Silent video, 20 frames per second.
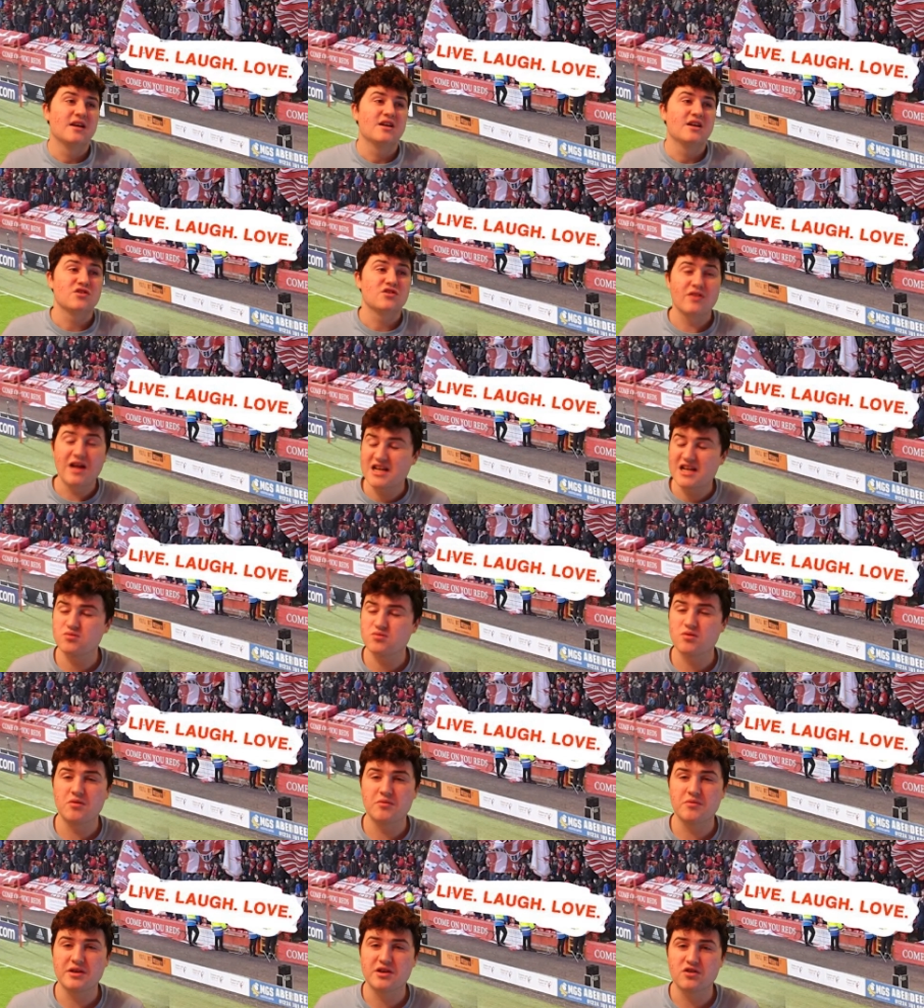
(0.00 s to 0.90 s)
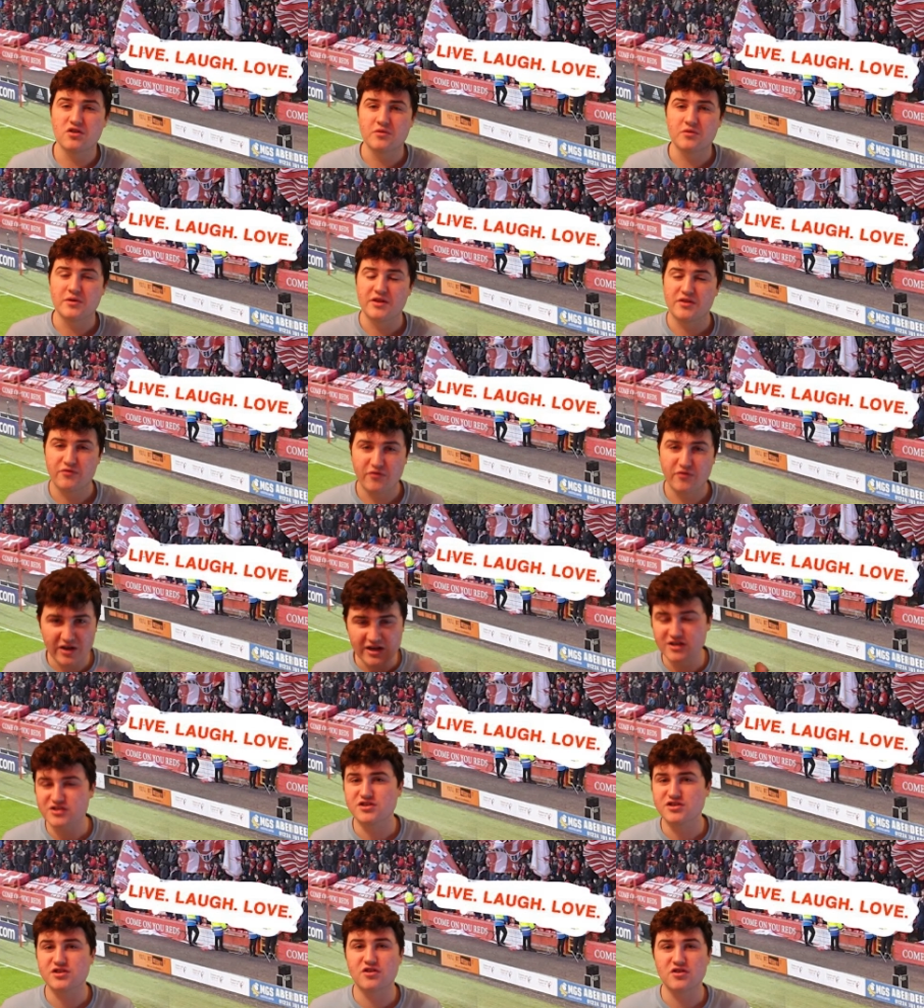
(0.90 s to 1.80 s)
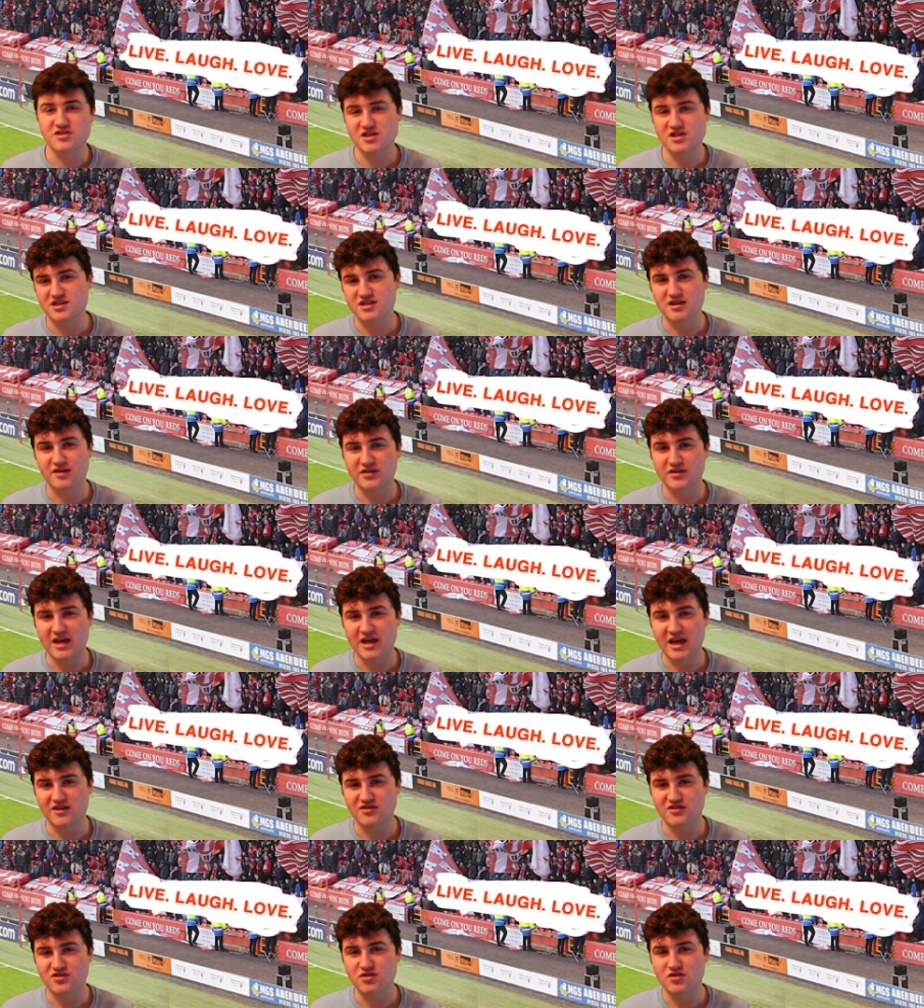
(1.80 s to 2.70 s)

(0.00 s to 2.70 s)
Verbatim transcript: So that's what we go with. Fingers crossed it's enough to get us